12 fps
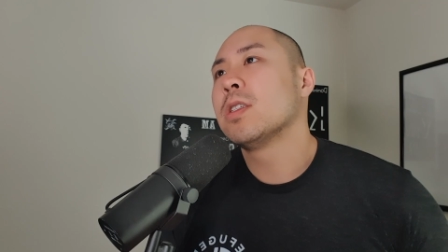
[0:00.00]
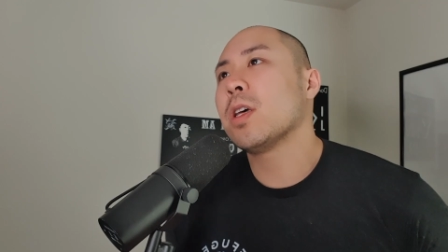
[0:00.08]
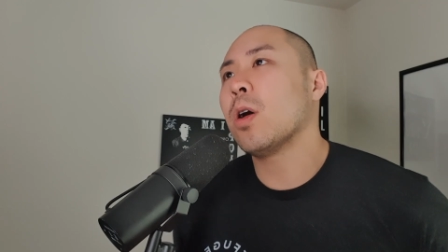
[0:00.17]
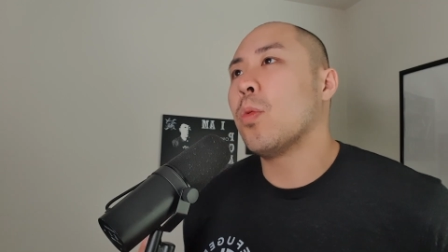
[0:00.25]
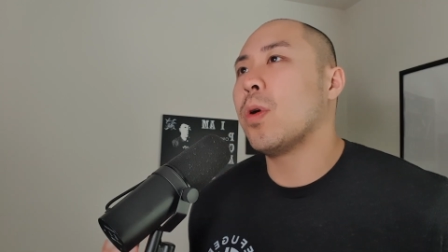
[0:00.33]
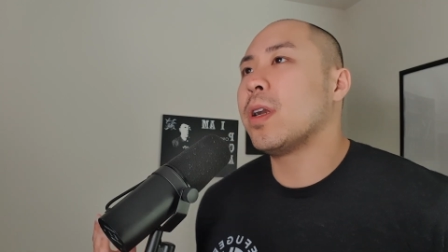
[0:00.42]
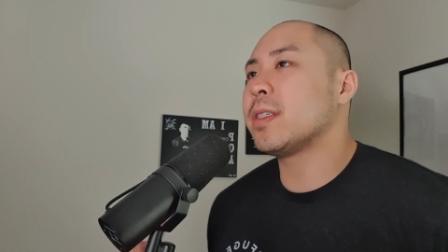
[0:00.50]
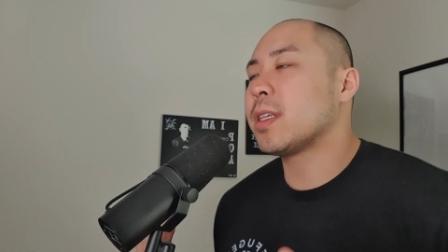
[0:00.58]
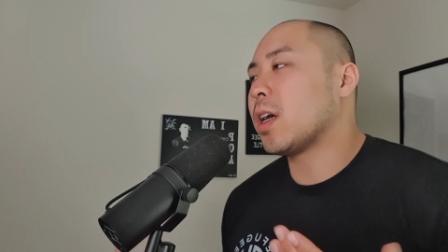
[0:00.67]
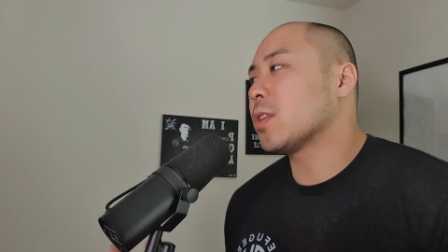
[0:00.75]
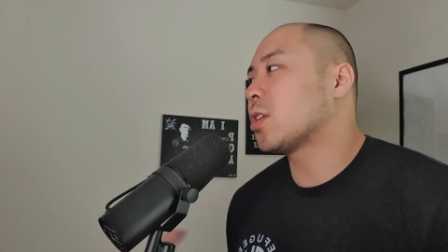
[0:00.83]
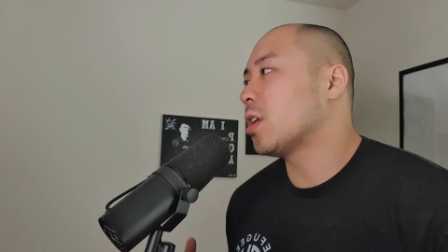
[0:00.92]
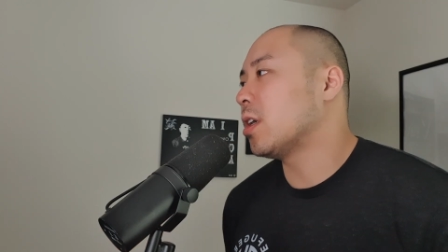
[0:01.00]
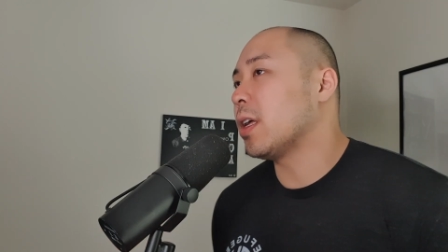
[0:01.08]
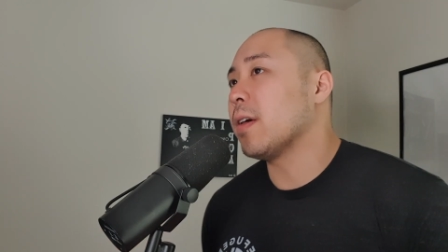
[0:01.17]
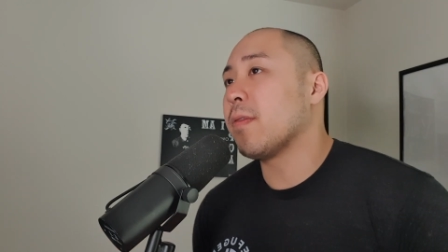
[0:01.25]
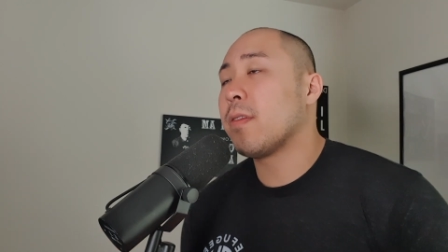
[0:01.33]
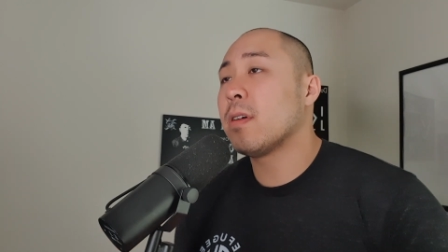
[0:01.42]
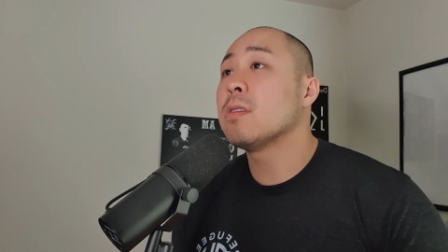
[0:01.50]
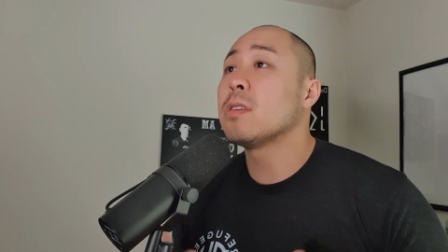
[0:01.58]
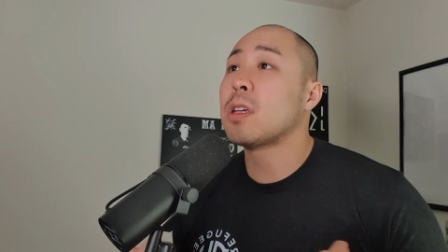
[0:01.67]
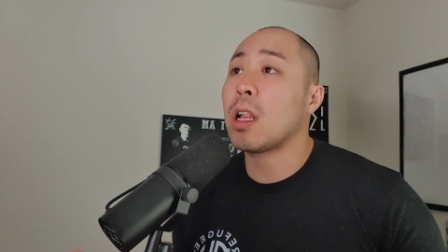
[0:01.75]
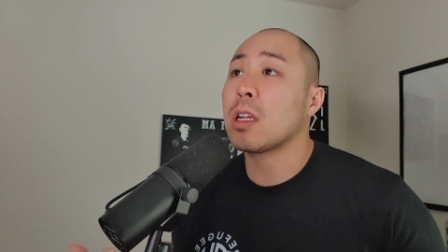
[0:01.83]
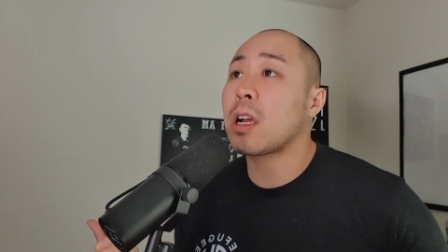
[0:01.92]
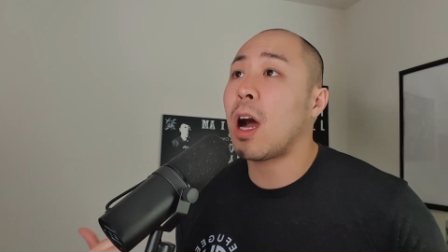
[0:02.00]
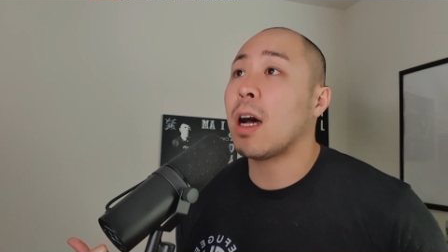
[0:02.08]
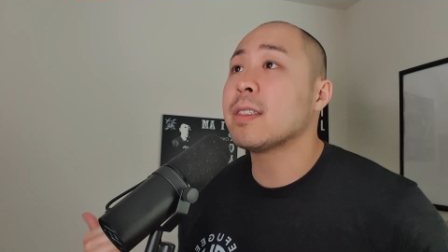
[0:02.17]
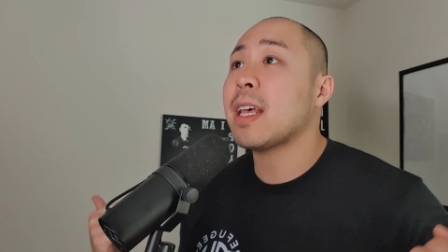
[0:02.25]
So what is the alternative? Dollar cost